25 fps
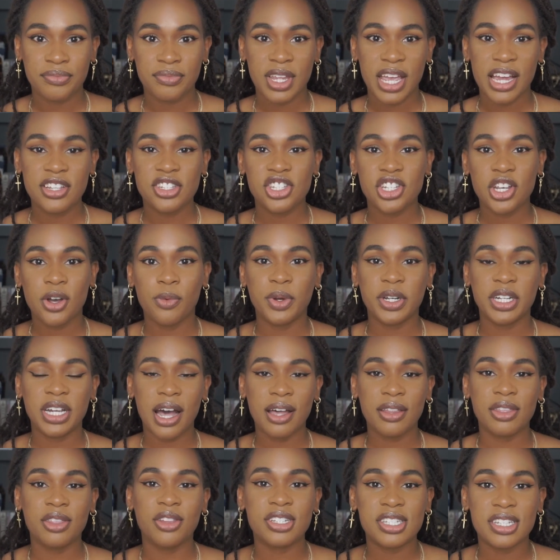And so when
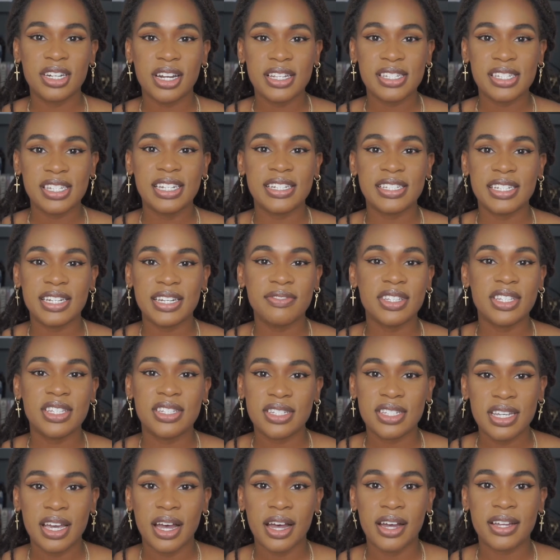God looks at us, he doesn't even
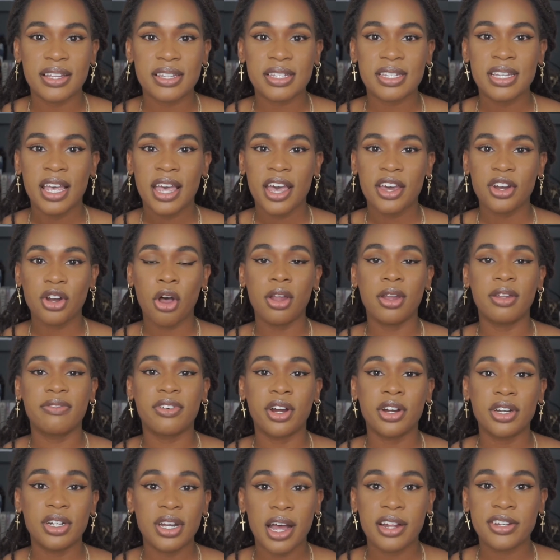see us and all of
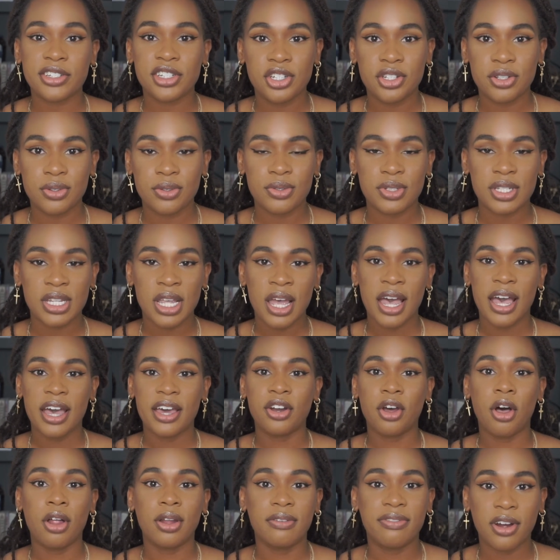our not to-dos
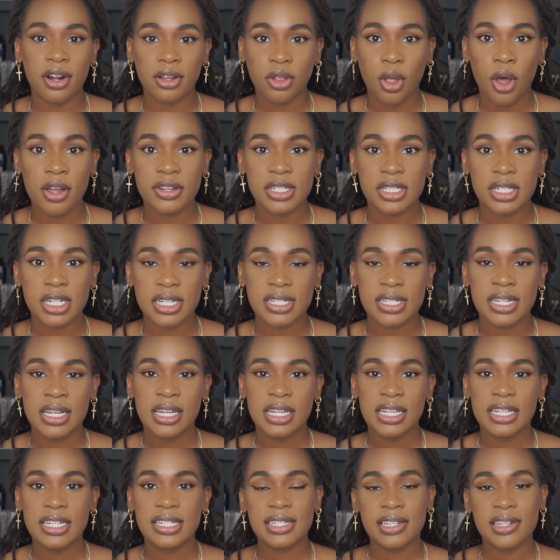and all of our lostness.
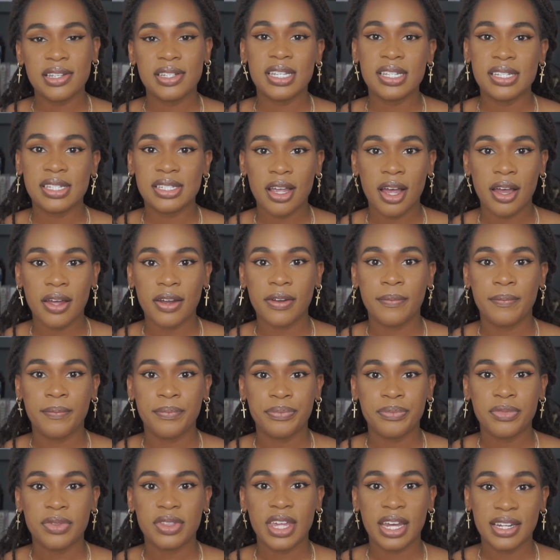He sees his son
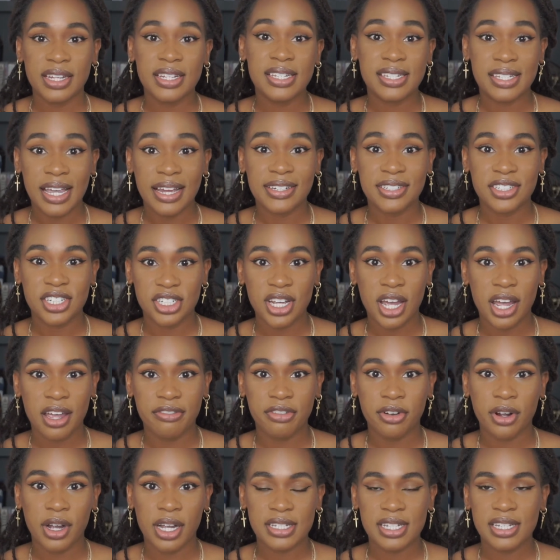that he sent to die
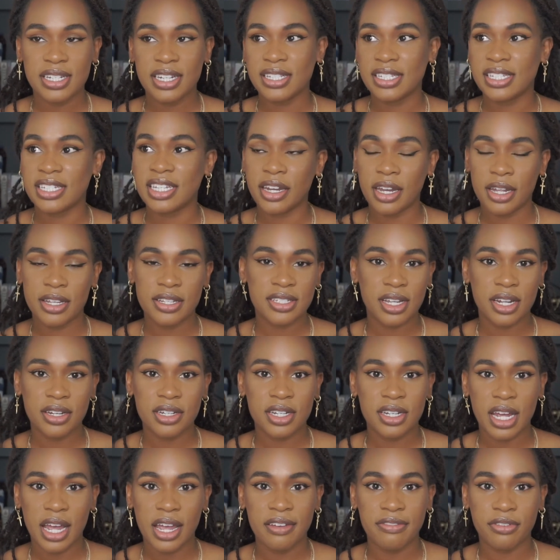for us. He didn't send his son
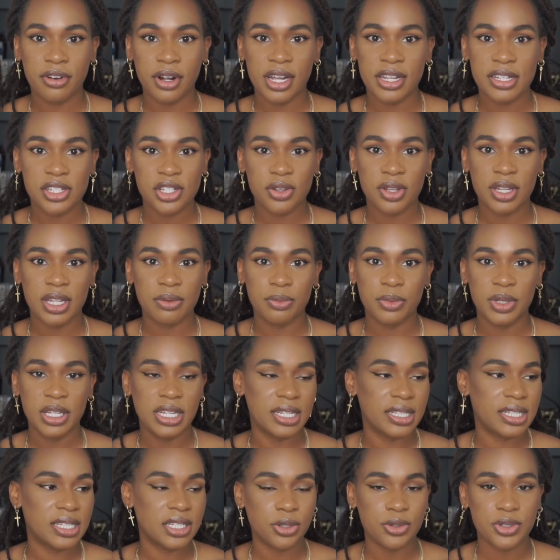to die for us so that he
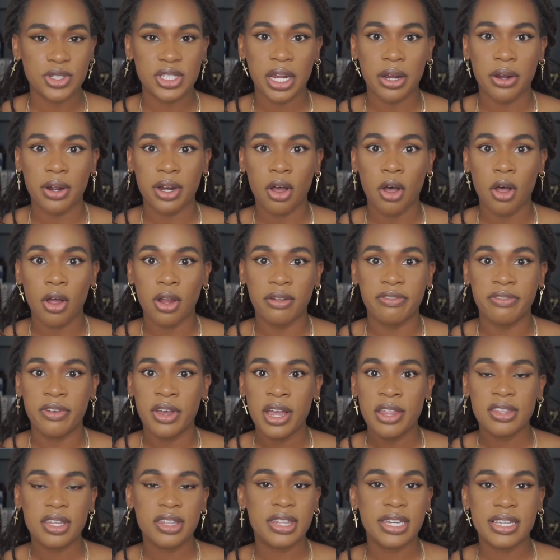could still stare at all of
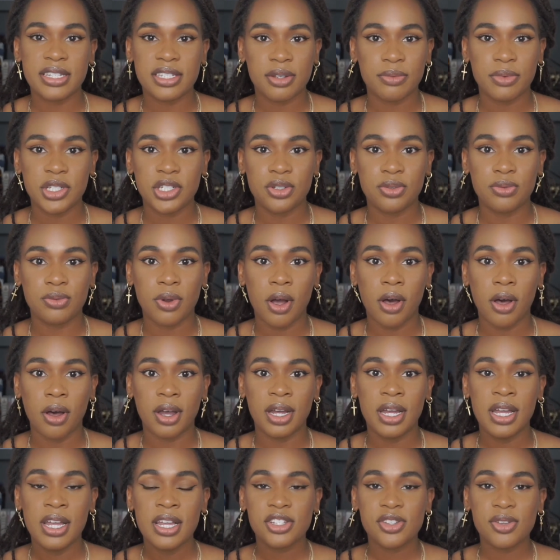the things that we do
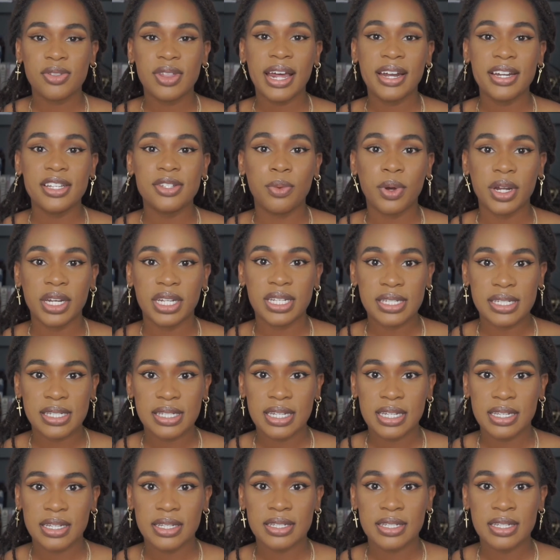wrong. So that is what he
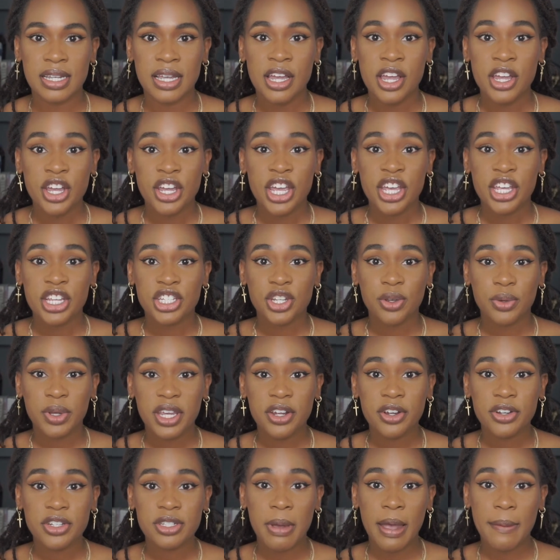sees. So
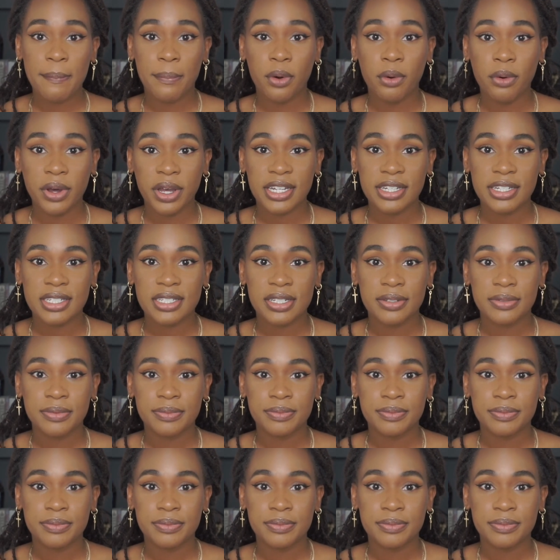here's my point.